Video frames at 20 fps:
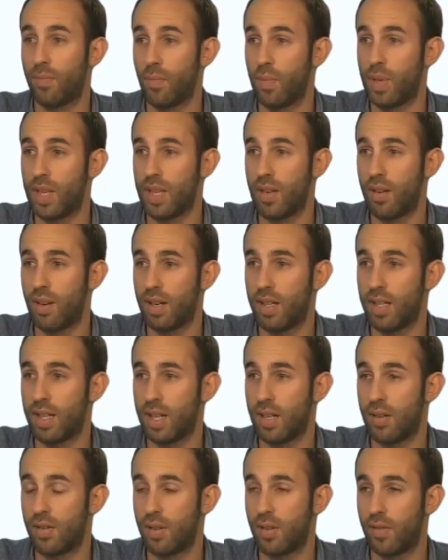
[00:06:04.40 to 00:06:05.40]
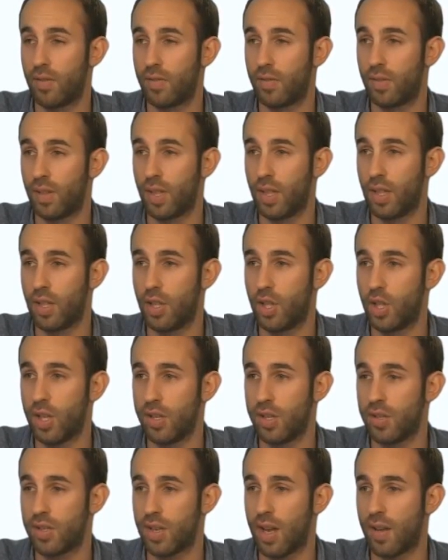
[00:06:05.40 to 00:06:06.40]
with the idea of
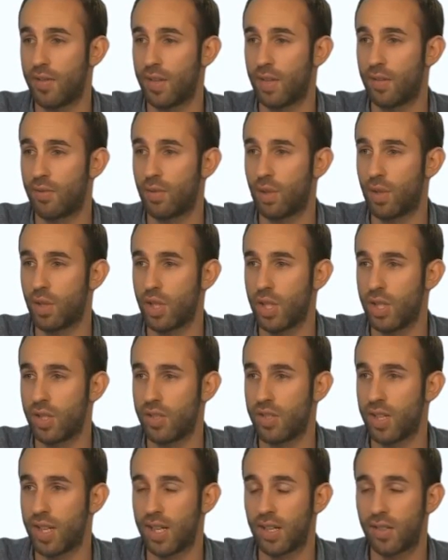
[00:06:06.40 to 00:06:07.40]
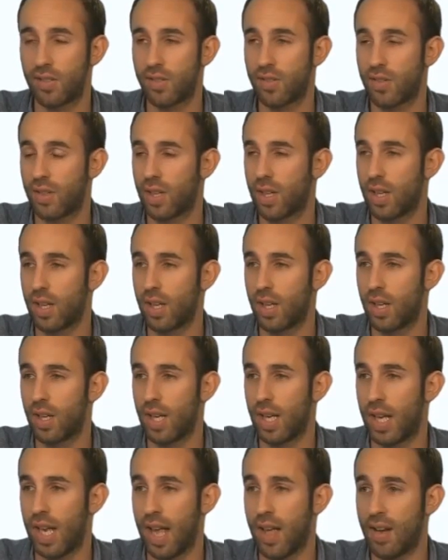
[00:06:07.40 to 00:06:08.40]
g7 and rook g6,
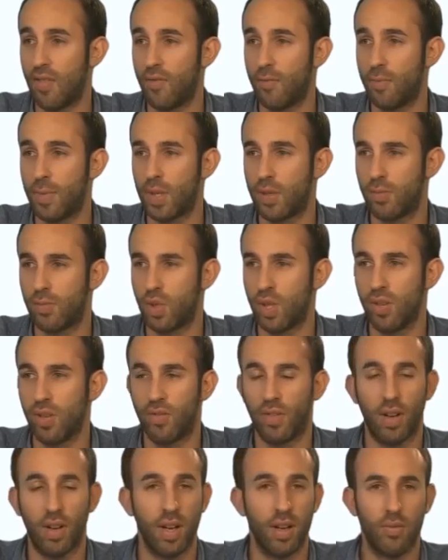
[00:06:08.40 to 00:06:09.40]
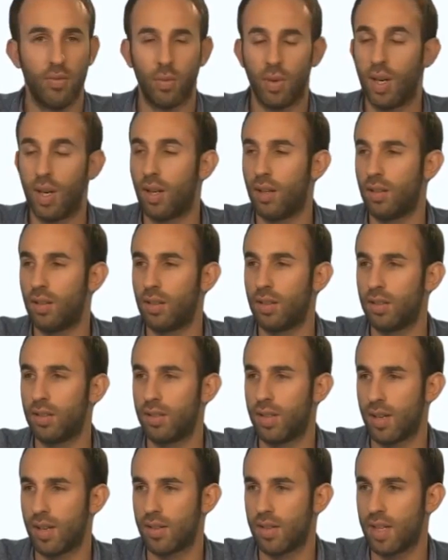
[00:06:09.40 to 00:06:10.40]
and if bishop g5, well,
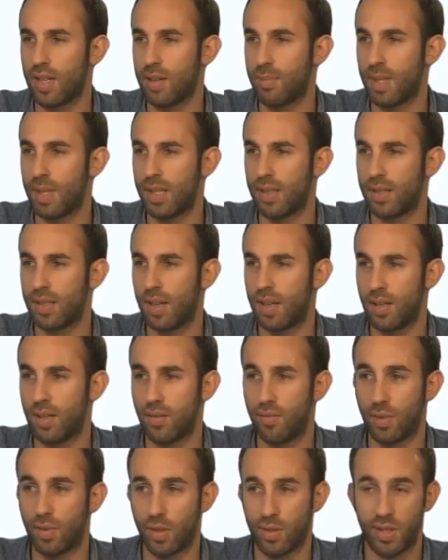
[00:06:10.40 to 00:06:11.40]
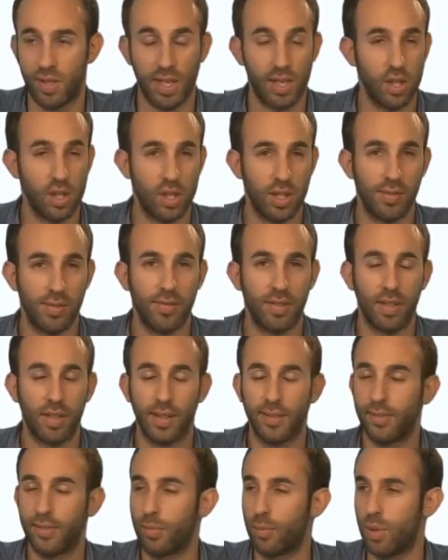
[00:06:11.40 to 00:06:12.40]
doesn't need me to tell you, rook takes
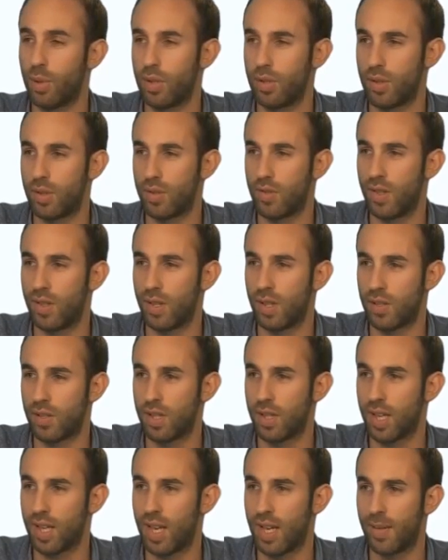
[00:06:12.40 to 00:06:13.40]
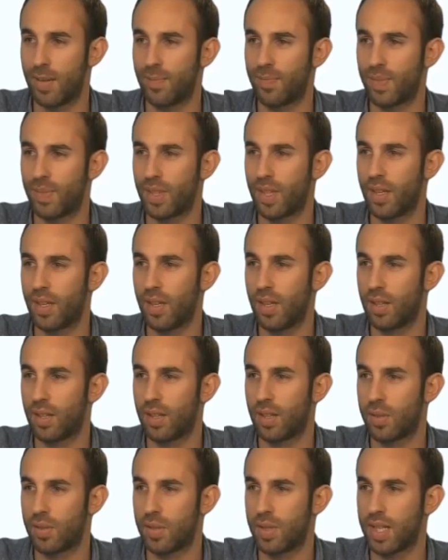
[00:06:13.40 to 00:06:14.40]
g5 would just finish the game,
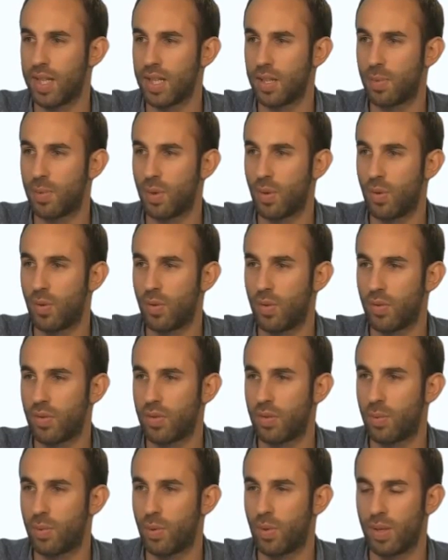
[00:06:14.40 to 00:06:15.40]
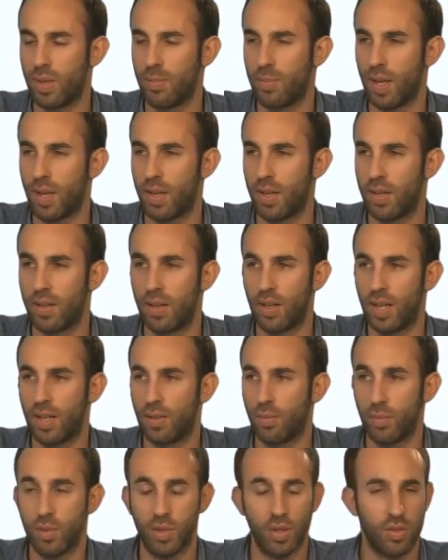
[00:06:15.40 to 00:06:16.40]
because these pawns supported by the
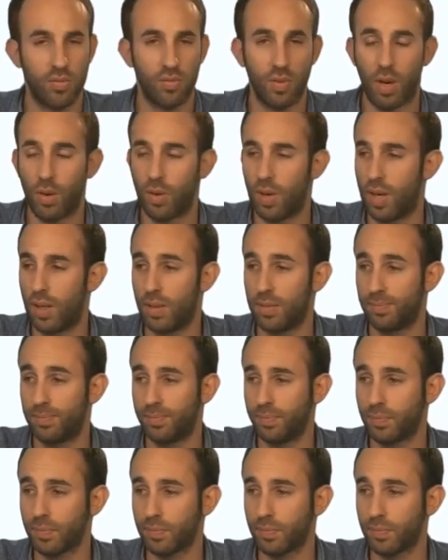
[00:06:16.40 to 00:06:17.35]
knight would just roll home.